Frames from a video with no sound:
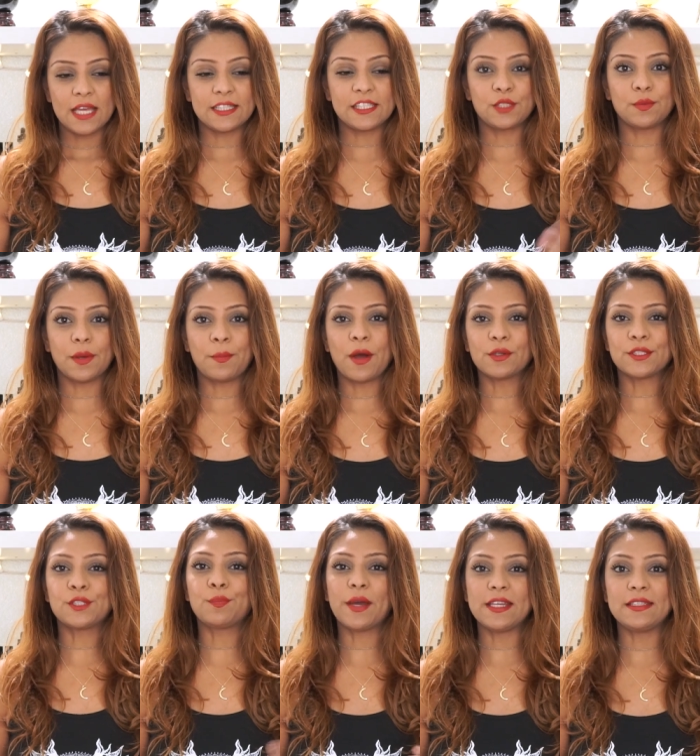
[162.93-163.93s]
It's about
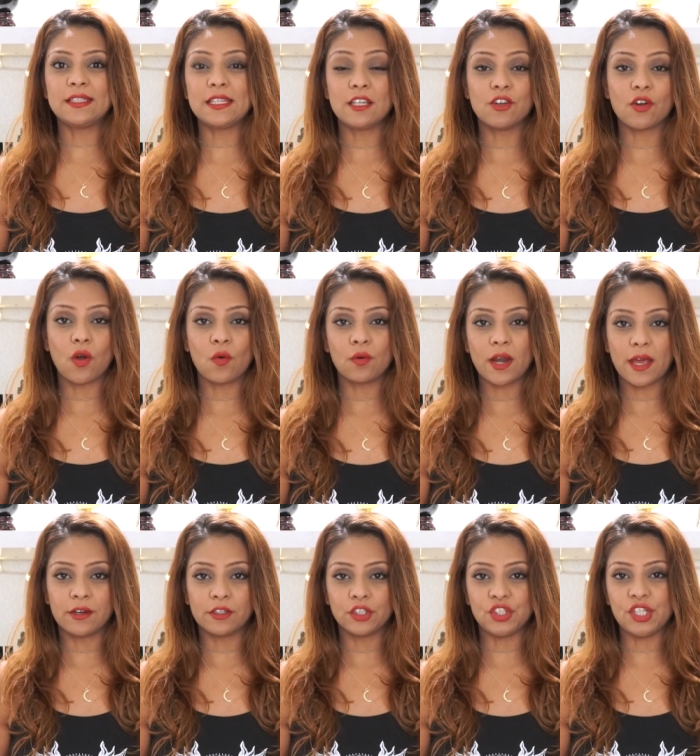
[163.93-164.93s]
spicing your own
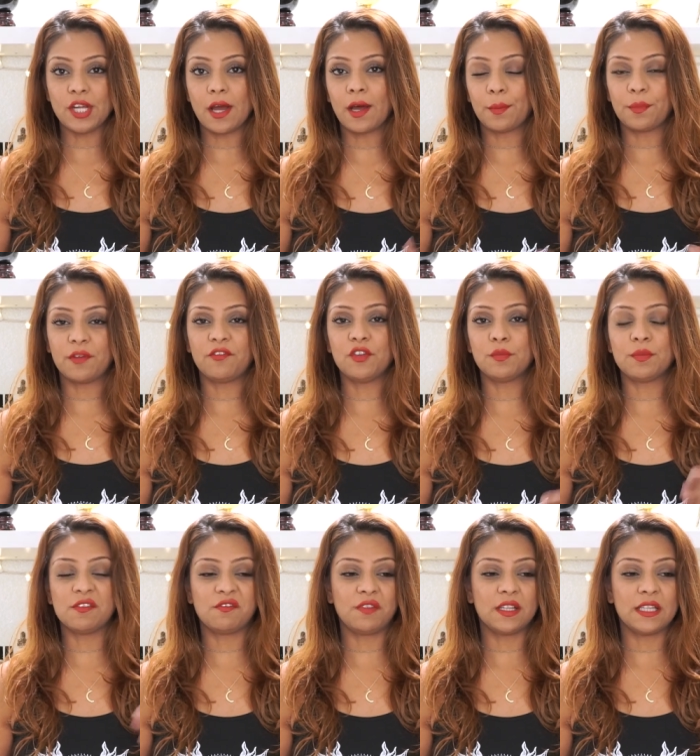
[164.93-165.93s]
energy up if you've
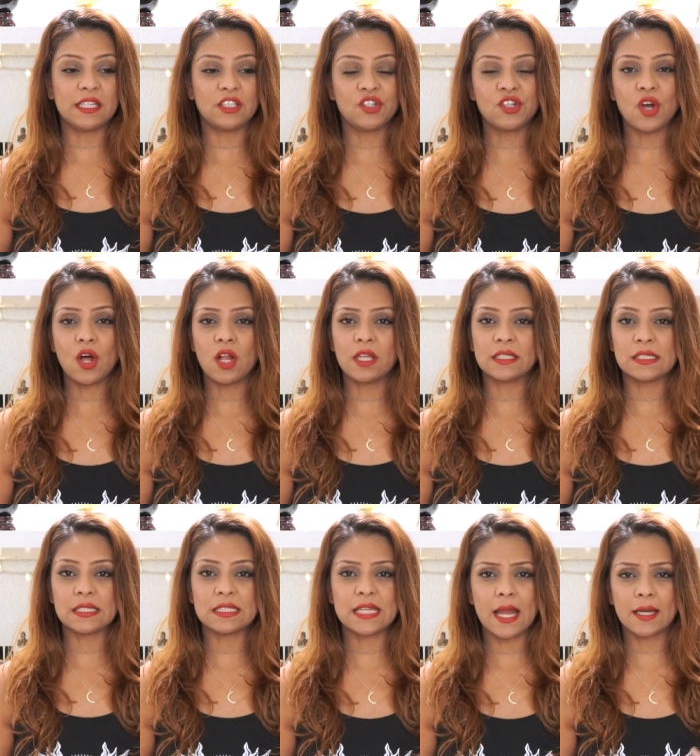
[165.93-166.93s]
been feeling dull and
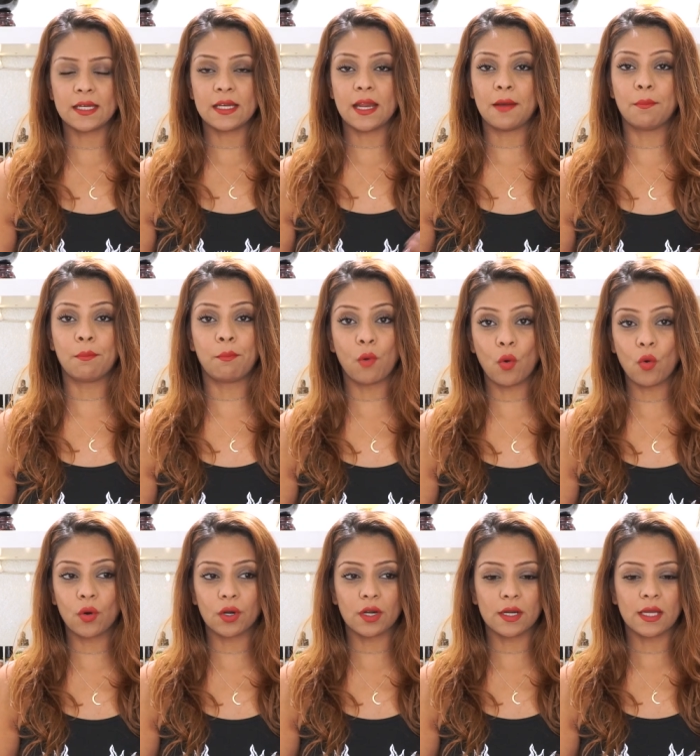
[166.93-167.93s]
stagnant and
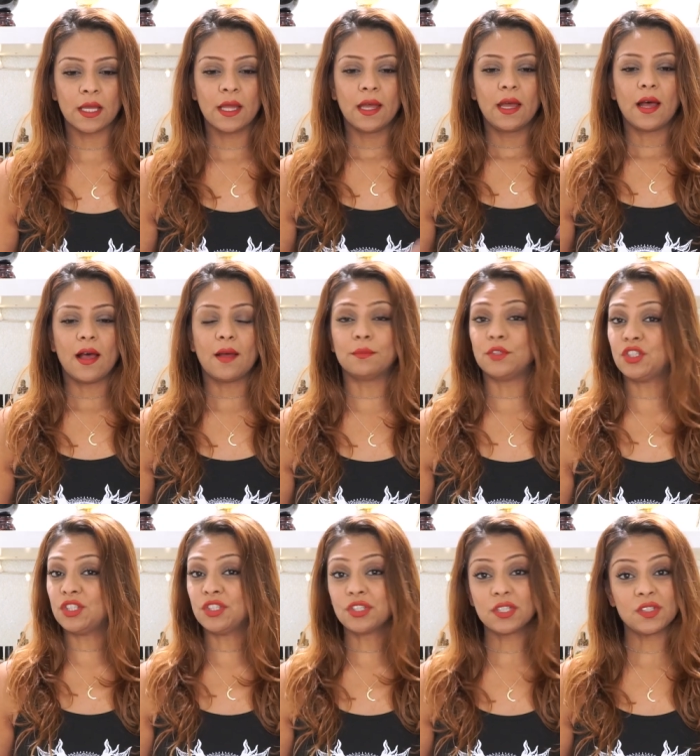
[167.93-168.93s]
bored.
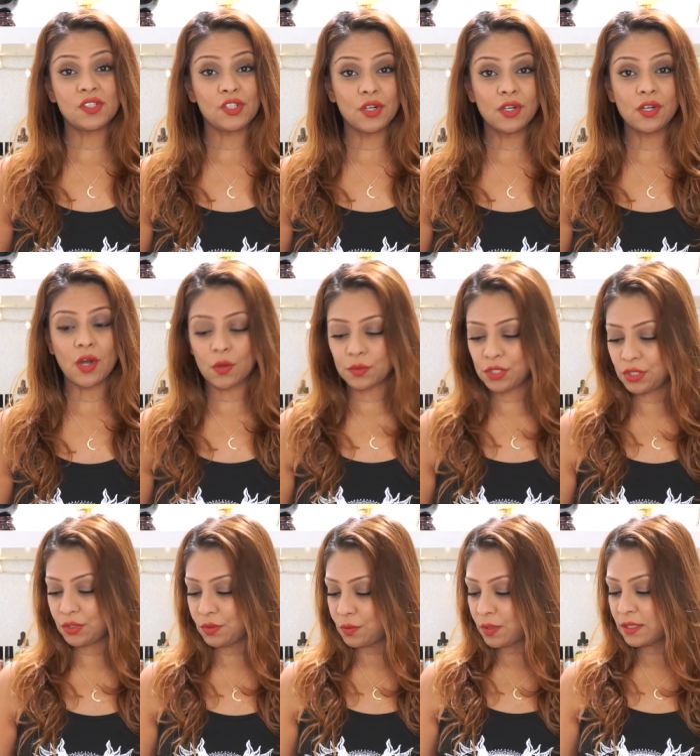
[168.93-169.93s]
Ginger is your
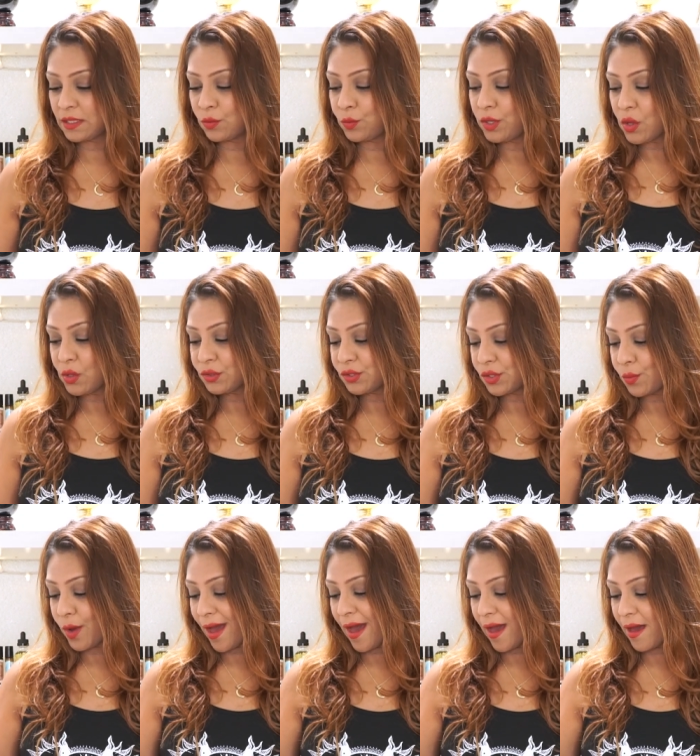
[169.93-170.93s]
go-to. And then we also
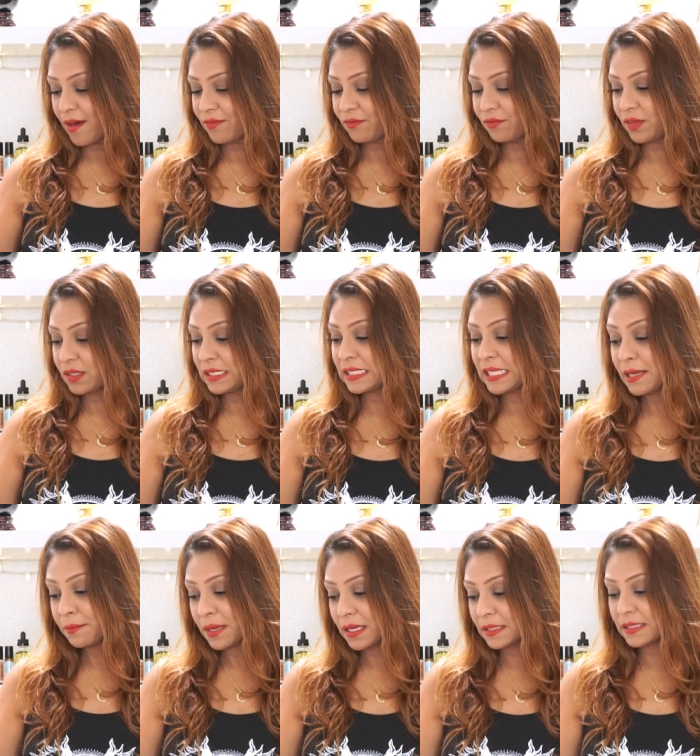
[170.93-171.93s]
have
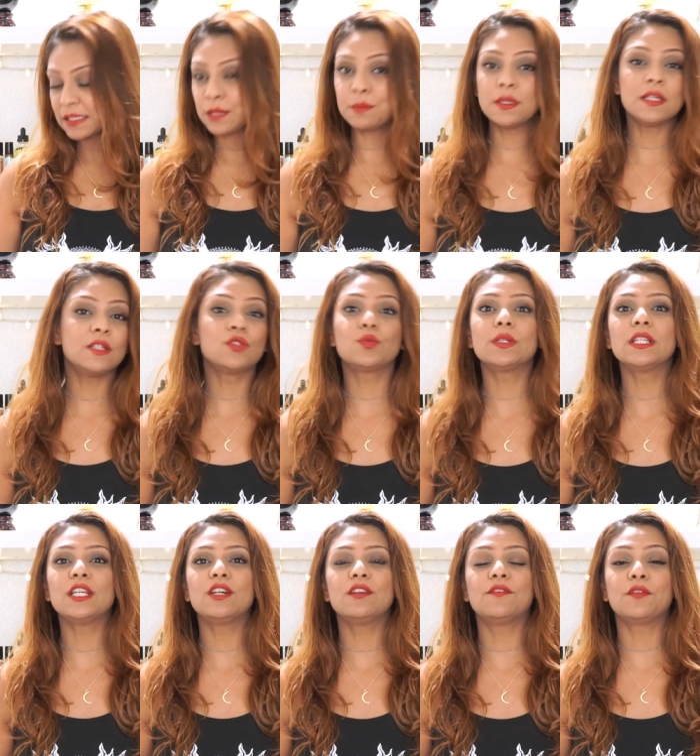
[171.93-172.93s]
cinnamon. Cinnamon is
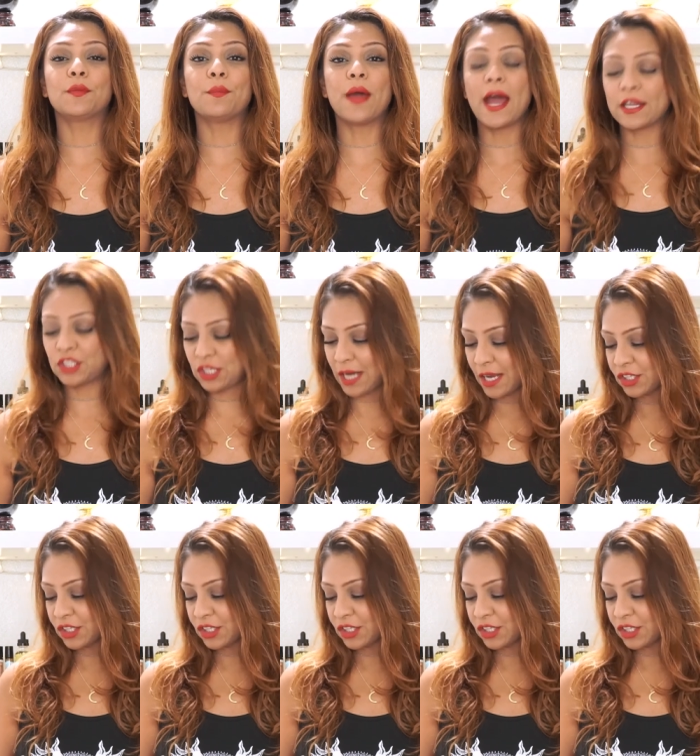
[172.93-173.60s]
really good for passion.